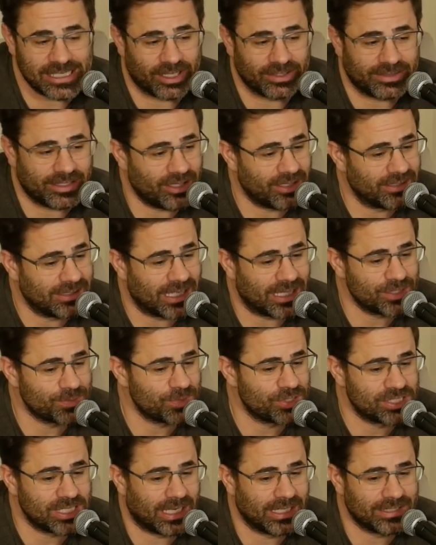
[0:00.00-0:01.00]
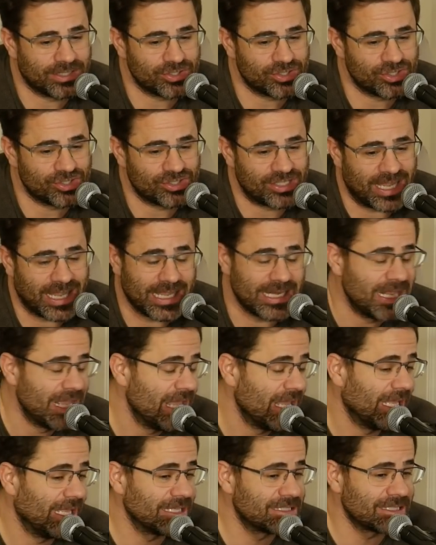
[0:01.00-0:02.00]
out there and that's what scientists are saying,
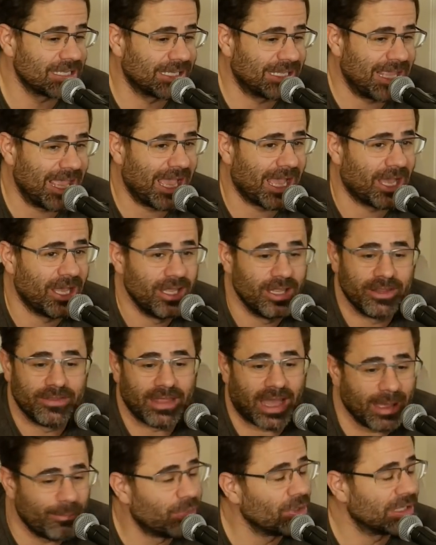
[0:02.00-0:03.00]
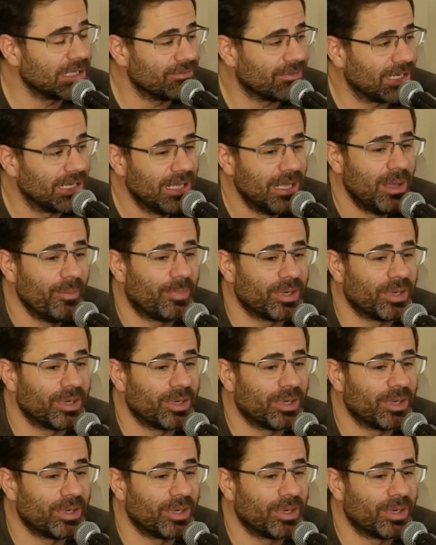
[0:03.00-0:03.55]
it's like, yeah, I believe it.